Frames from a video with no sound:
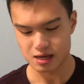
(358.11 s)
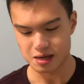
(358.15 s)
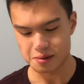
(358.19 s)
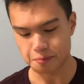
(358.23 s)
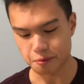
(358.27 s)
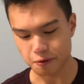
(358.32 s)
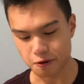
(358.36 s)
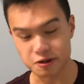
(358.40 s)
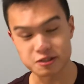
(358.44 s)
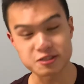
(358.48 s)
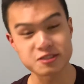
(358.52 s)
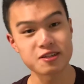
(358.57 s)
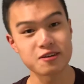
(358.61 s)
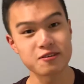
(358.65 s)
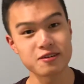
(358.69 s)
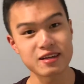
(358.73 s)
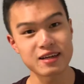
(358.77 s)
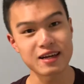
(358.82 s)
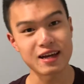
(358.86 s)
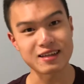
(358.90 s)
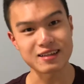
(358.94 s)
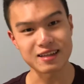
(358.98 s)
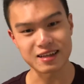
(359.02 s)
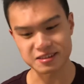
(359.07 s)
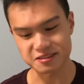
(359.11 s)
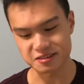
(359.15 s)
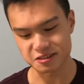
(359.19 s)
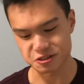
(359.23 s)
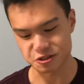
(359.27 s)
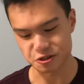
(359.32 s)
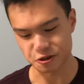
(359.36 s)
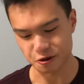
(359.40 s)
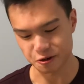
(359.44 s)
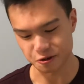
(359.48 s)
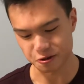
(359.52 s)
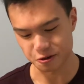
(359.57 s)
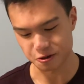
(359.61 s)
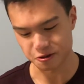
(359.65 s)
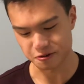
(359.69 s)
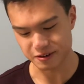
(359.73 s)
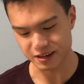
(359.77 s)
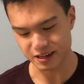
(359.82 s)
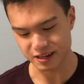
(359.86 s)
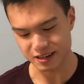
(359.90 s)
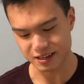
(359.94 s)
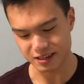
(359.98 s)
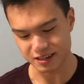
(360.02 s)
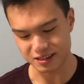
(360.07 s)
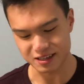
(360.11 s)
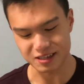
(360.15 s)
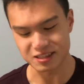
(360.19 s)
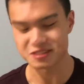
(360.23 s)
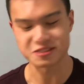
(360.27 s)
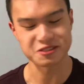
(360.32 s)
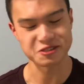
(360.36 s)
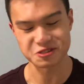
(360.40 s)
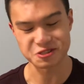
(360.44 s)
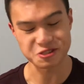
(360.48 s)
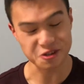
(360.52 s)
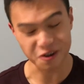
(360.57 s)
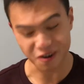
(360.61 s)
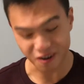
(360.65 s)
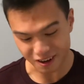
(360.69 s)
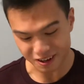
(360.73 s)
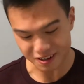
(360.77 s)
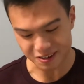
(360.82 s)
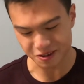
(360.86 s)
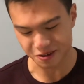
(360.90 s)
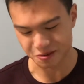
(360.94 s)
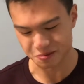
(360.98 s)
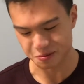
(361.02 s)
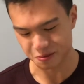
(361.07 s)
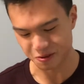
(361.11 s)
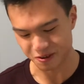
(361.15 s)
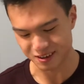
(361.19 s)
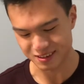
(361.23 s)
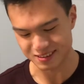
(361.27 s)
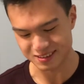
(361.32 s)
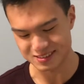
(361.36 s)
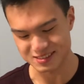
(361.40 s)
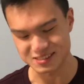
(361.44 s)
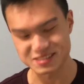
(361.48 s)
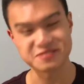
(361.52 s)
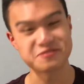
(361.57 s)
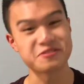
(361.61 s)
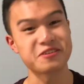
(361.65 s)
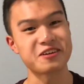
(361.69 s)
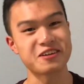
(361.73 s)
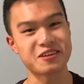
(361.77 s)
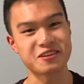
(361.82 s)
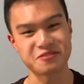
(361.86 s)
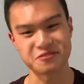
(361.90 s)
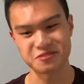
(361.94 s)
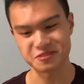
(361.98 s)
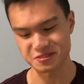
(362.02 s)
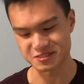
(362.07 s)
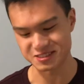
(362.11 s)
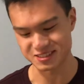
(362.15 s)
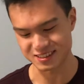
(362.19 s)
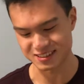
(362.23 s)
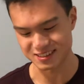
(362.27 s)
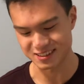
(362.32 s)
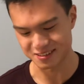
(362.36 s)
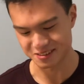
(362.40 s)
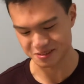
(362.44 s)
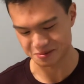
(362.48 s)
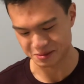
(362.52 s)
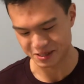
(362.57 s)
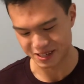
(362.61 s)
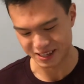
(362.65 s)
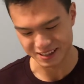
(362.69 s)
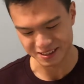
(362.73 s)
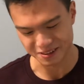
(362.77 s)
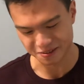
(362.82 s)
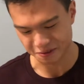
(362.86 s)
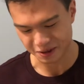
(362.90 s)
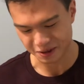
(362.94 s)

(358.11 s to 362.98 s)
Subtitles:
Personally, I like the charcoal gray, the charcoal more. This is very confusing color, by the